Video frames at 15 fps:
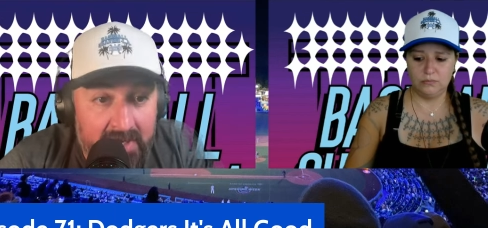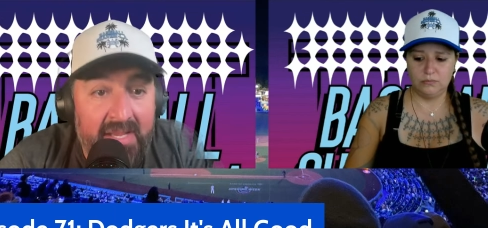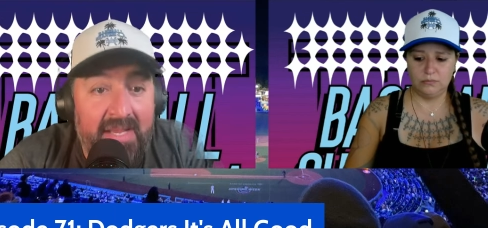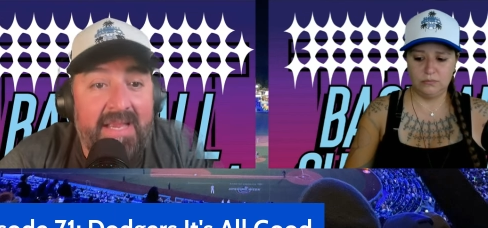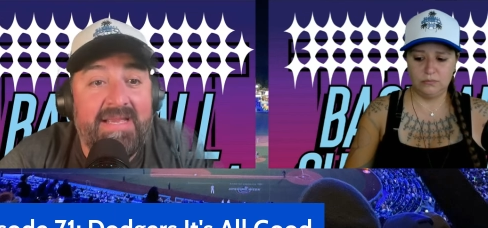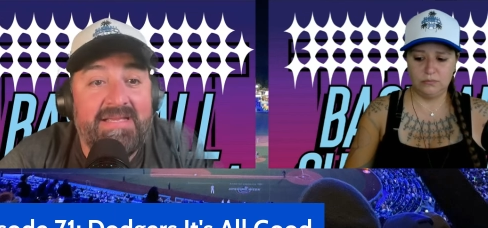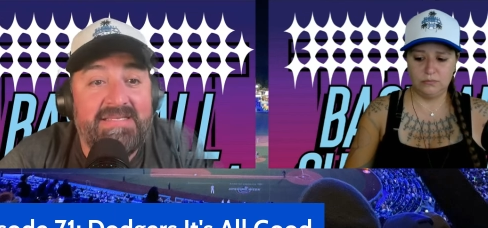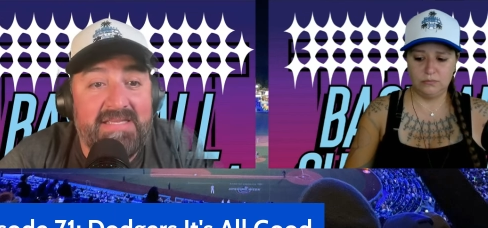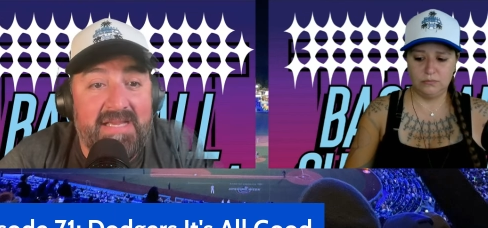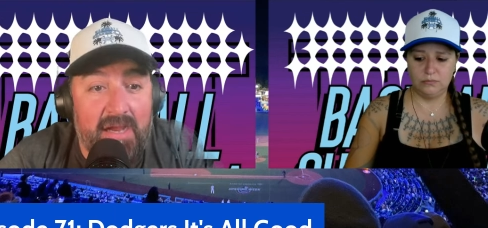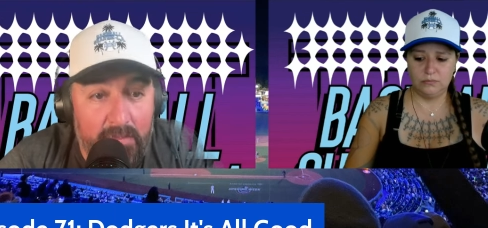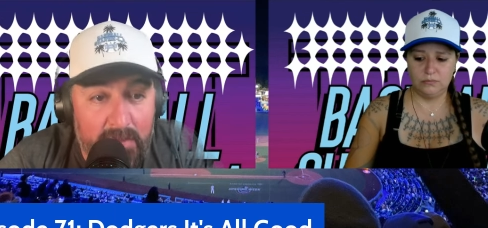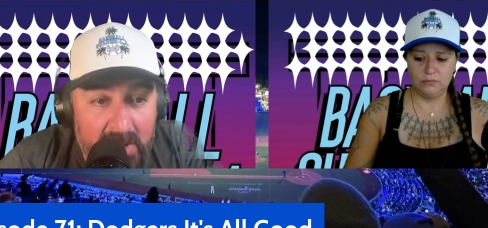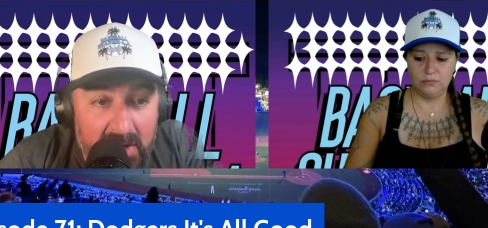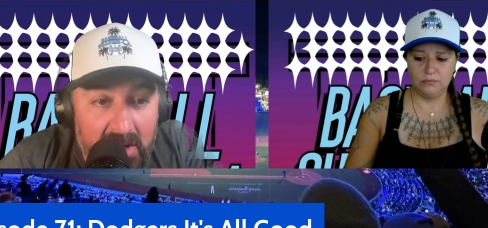Speaker 1: he's
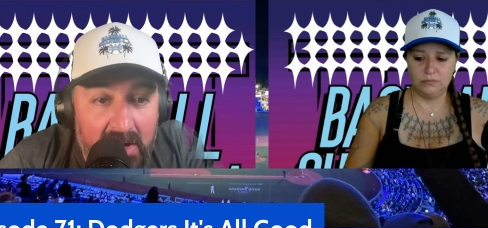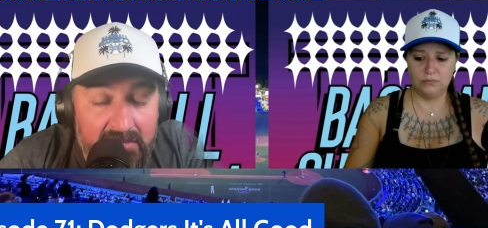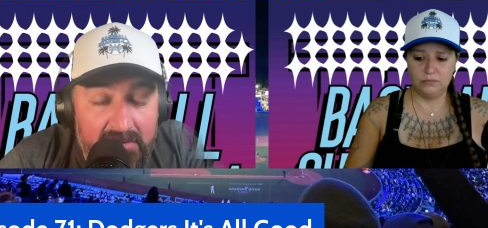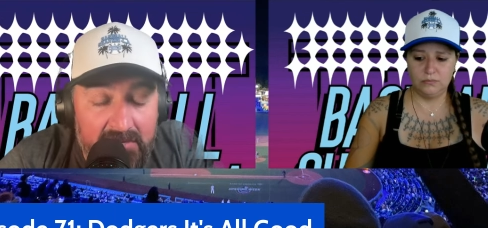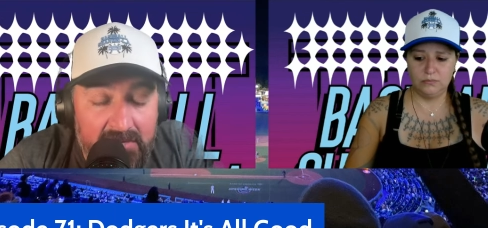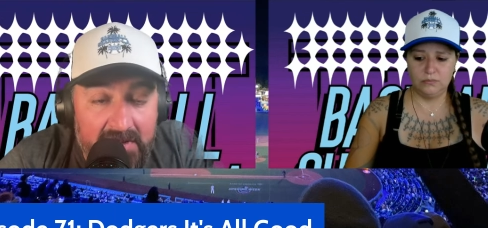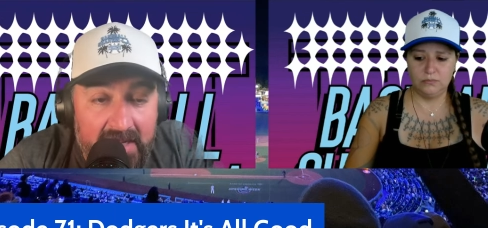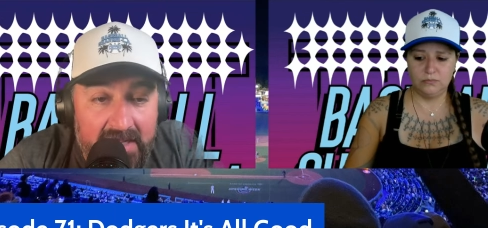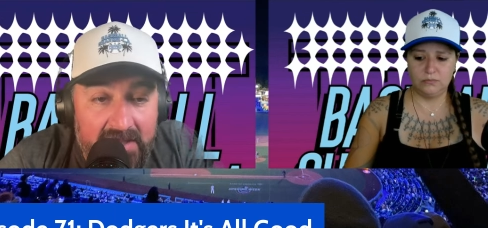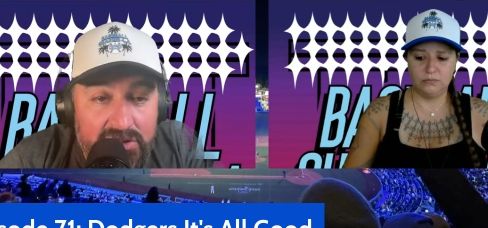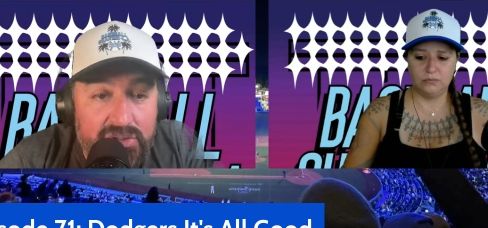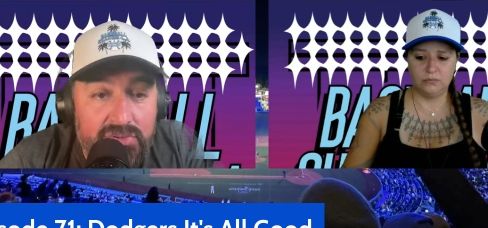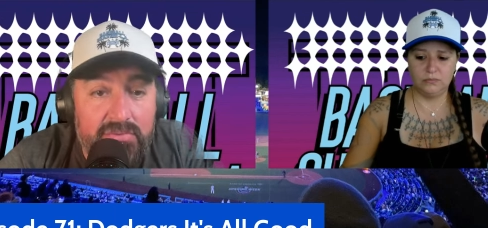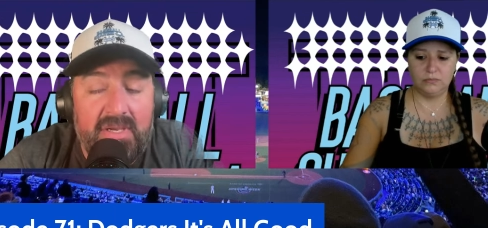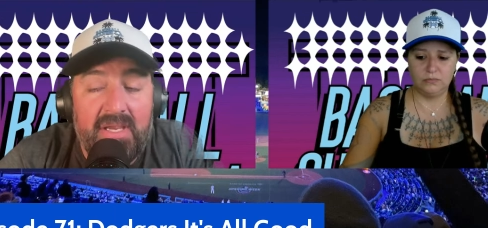coming off of an
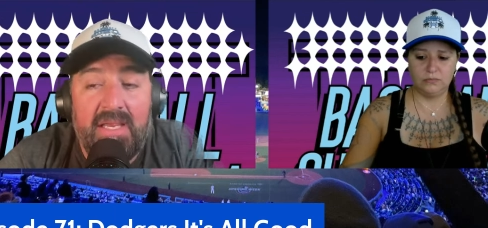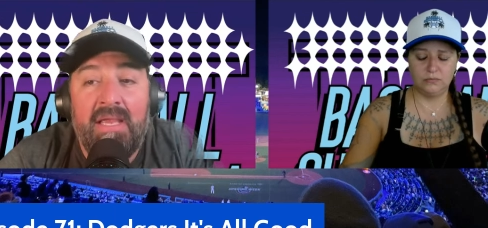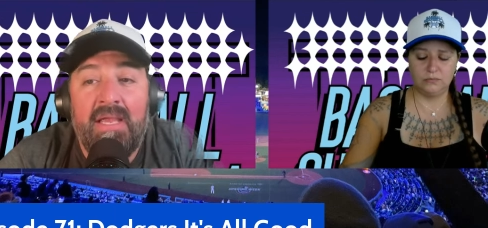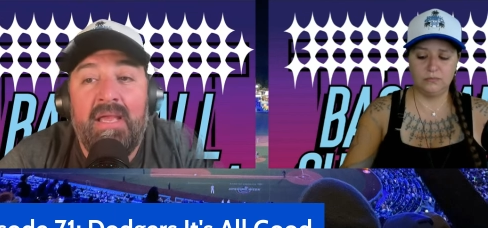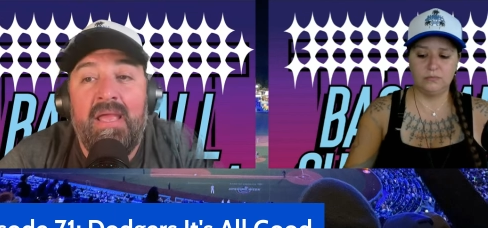injury.